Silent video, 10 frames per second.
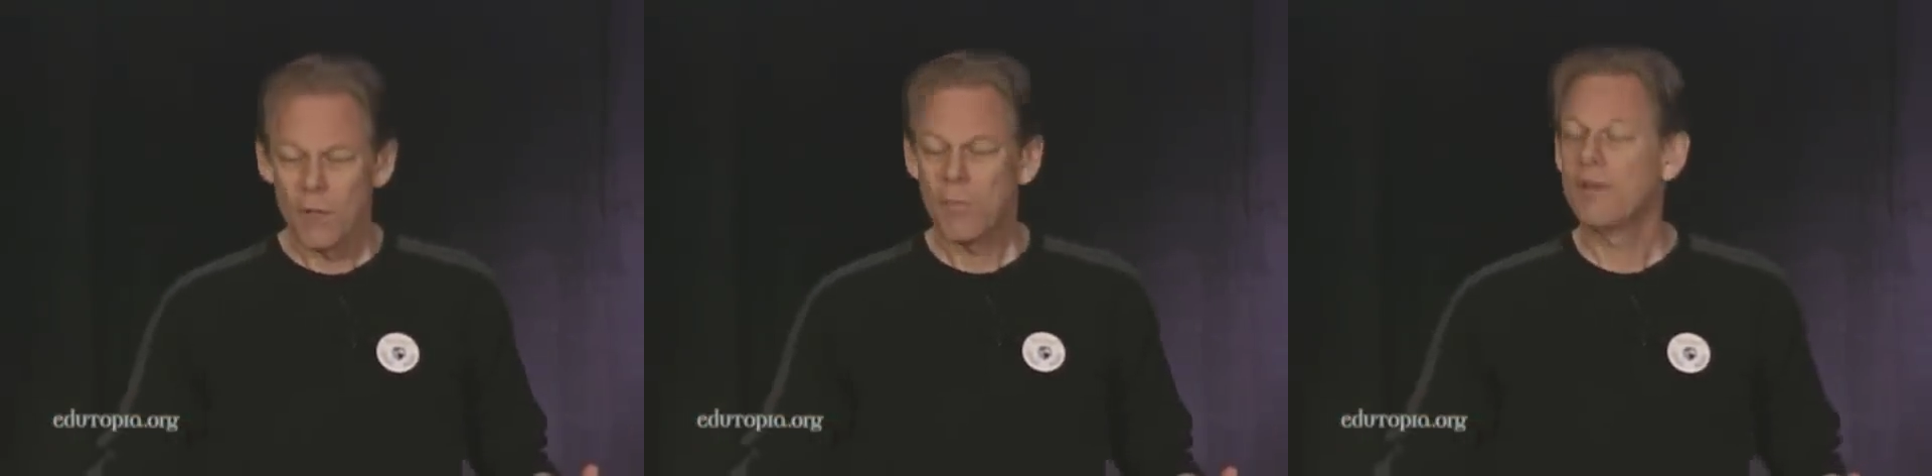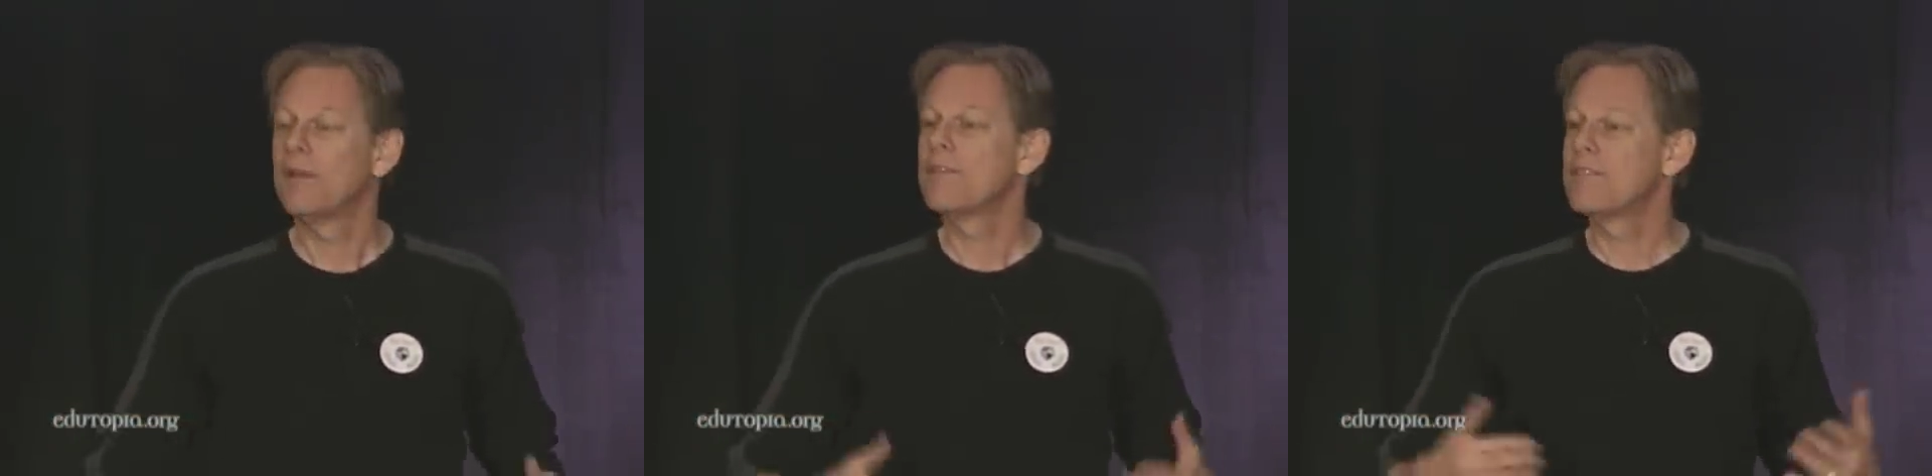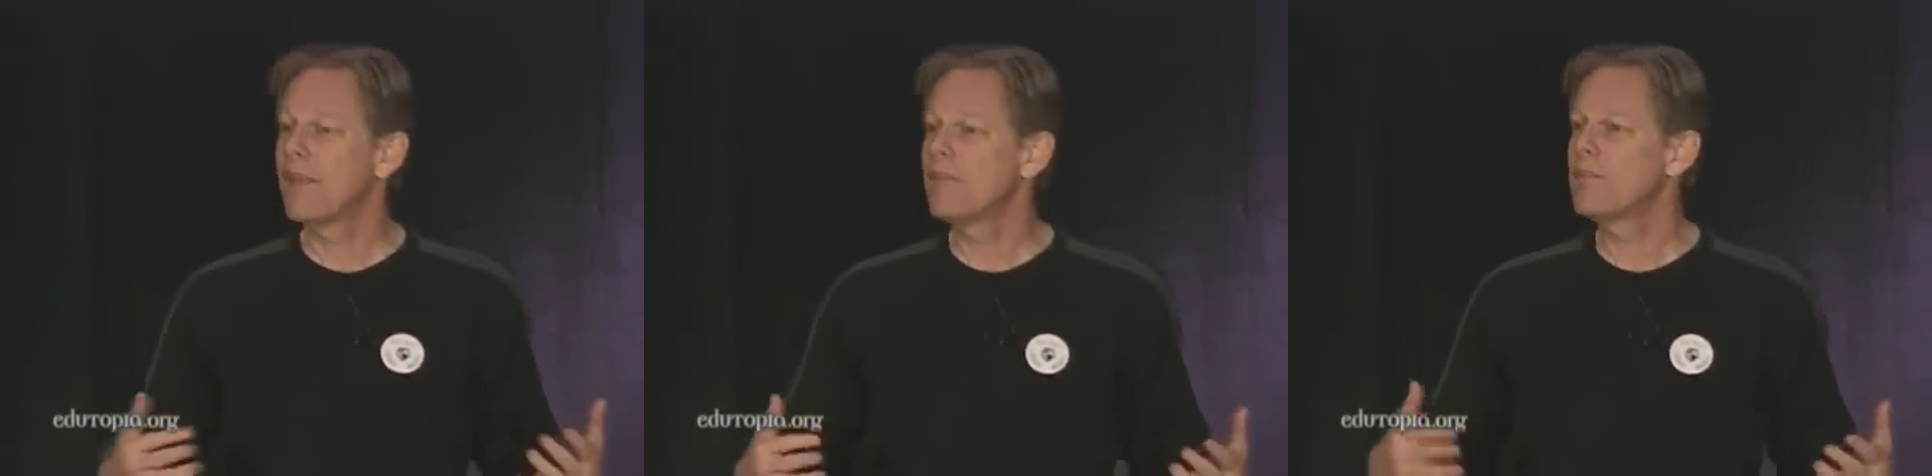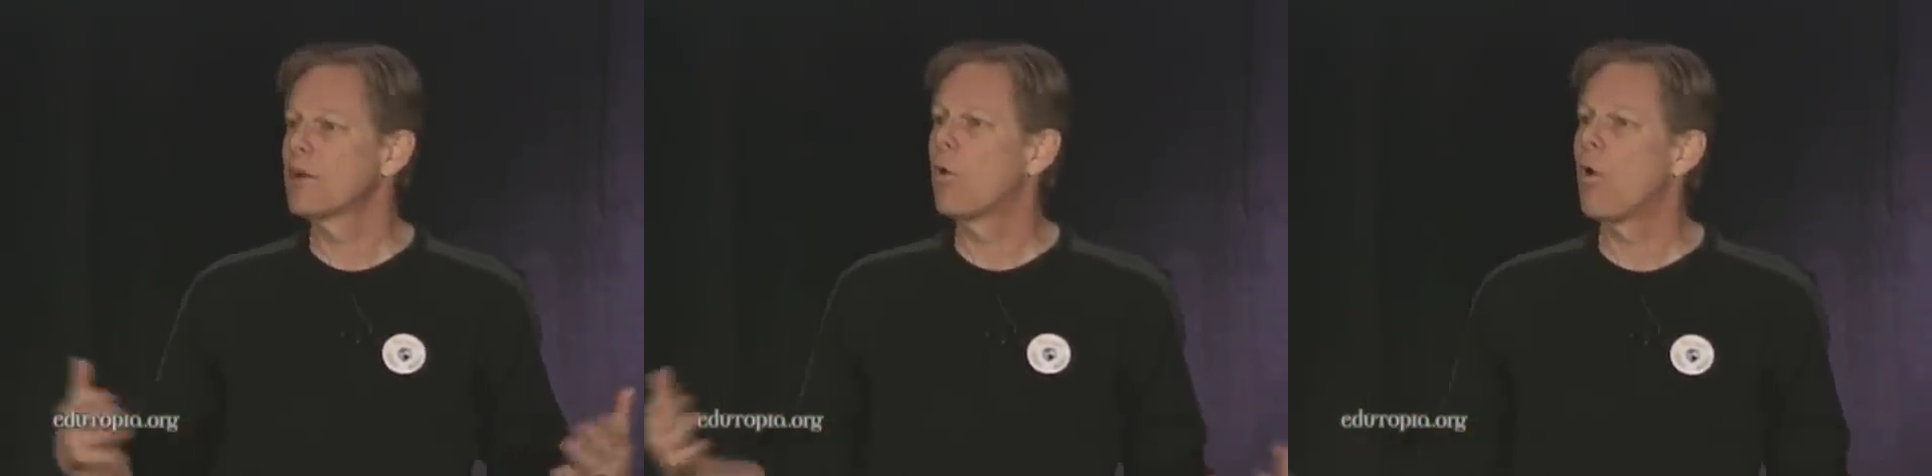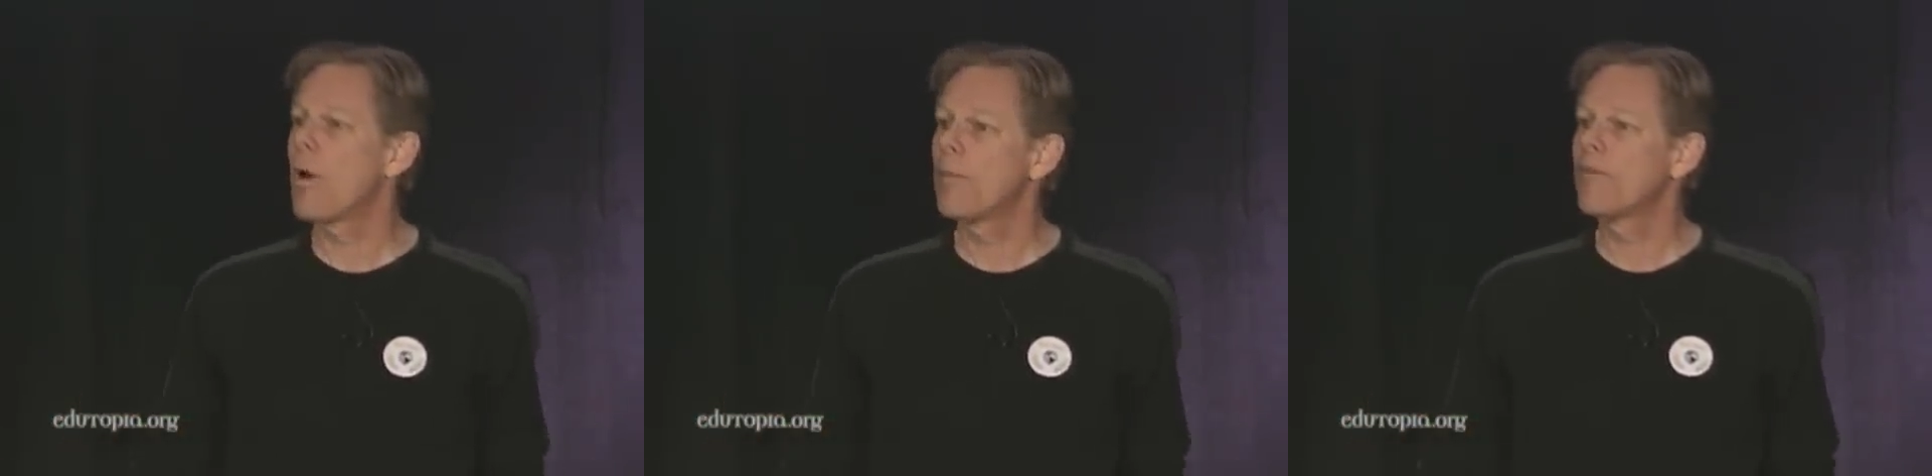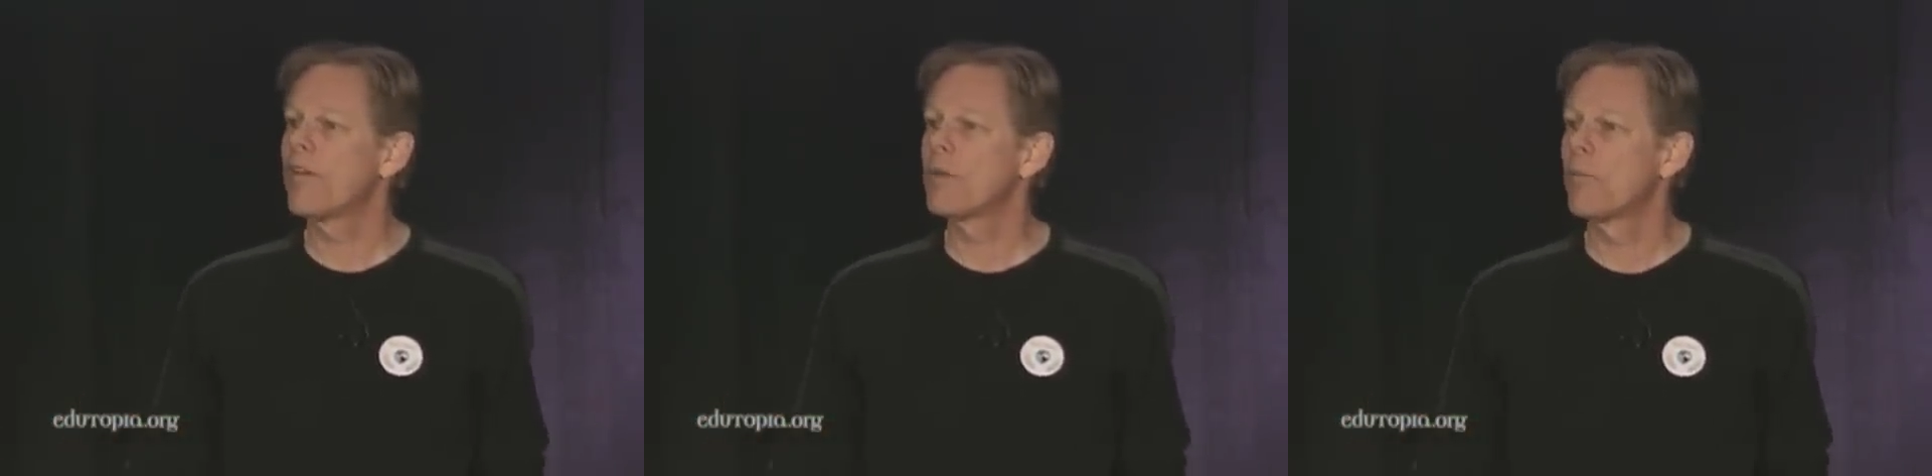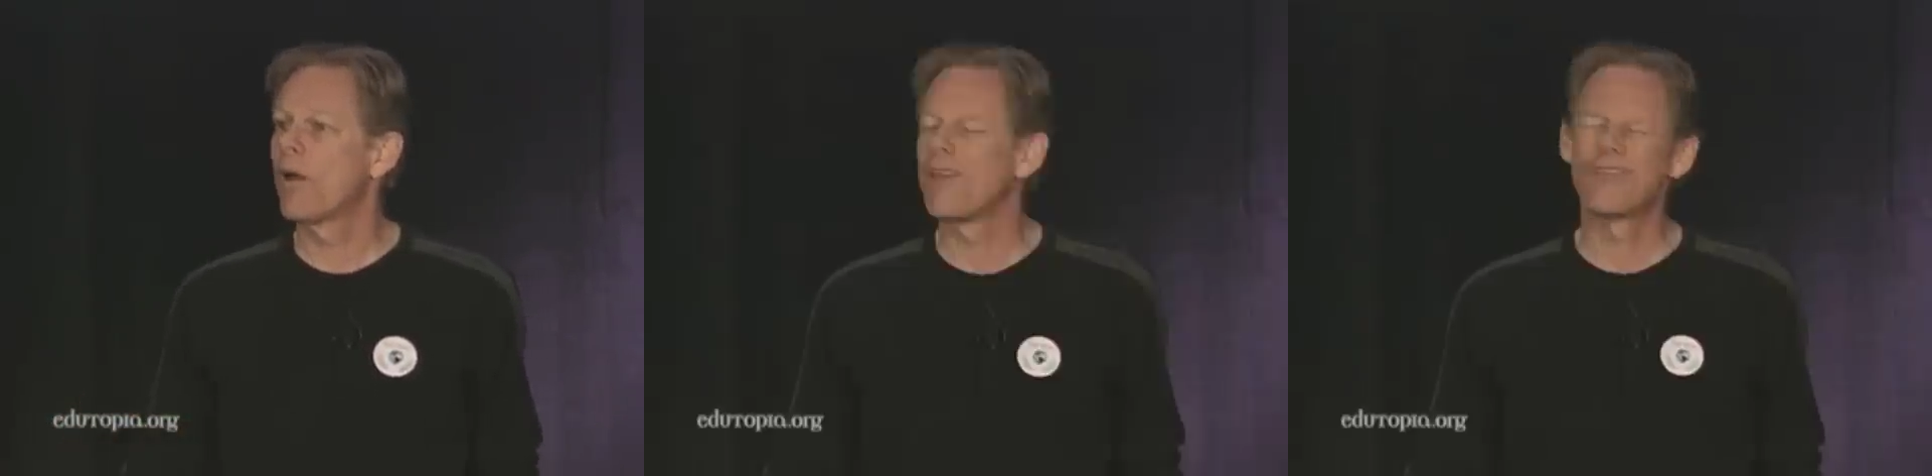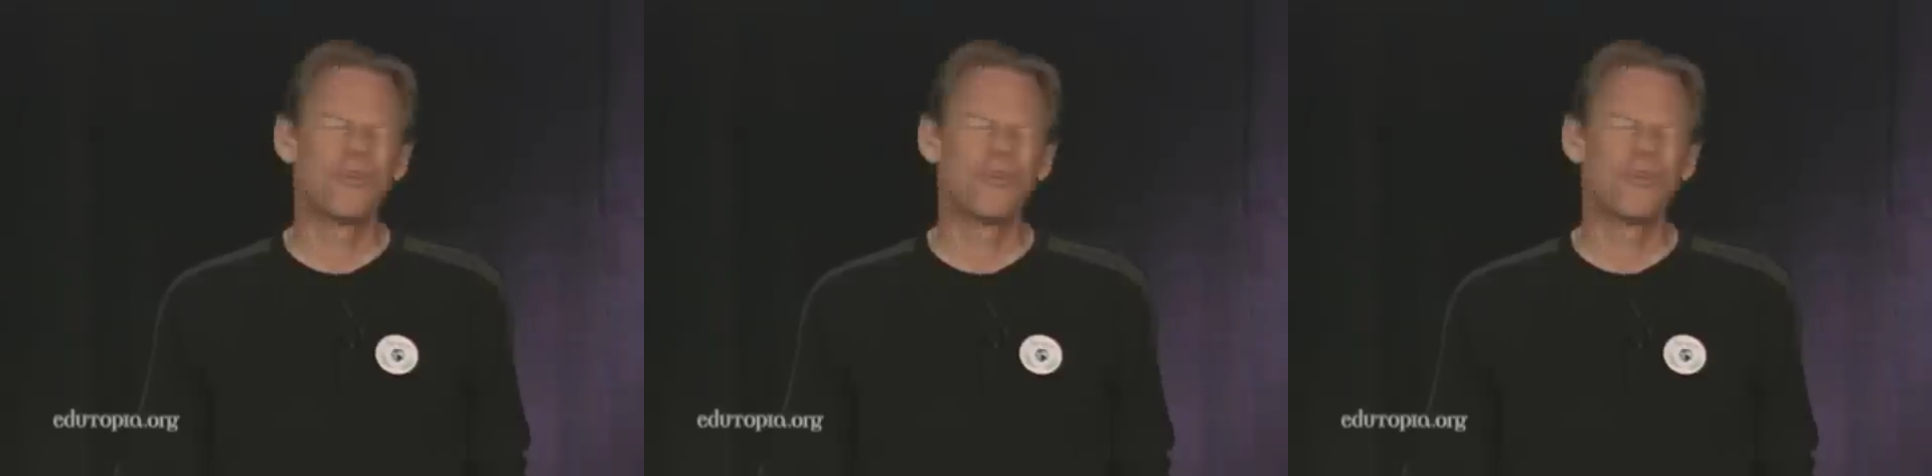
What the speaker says: but in a sense, a cooperative enterprise